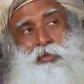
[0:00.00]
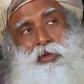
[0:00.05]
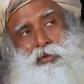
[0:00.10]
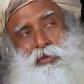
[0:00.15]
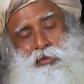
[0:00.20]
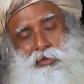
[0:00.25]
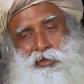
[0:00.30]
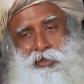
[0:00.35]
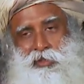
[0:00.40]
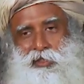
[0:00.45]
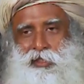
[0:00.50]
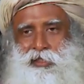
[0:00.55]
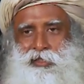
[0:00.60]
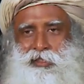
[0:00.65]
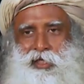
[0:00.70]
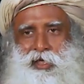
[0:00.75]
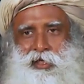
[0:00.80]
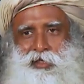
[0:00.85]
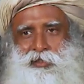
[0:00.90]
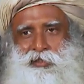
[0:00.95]
Because it
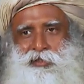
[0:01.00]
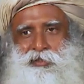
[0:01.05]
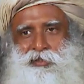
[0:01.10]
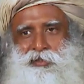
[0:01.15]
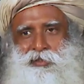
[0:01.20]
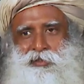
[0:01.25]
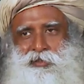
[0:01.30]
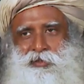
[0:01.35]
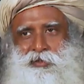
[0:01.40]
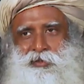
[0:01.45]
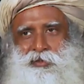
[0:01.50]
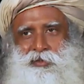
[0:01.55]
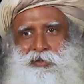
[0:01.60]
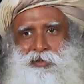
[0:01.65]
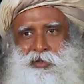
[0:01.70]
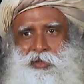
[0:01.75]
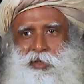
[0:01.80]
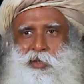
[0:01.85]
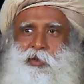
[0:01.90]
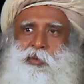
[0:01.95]
does that,
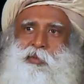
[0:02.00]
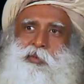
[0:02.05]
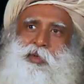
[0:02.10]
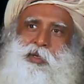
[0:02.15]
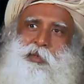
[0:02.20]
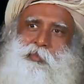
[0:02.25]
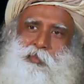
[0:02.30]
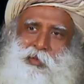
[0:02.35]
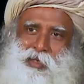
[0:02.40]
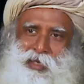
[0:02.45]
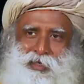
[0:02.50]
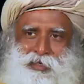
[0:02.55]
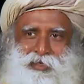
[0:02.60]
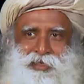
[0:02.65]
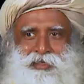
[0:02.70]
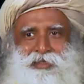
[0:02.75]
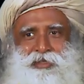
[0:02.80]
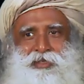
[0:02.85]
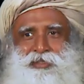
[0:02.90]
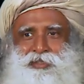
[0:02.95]
we are
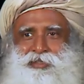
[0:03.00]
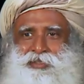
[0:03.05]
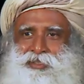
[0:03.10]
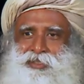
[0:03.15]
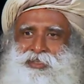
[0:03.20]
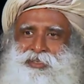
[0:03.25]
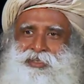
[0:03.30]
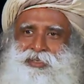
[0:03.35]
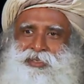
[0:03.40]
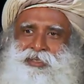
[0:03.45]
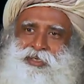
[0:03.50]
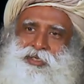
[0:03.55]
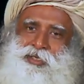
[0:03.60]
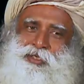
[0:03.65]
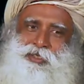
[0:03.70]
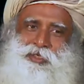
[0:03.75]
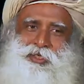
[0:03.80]
planting that tree,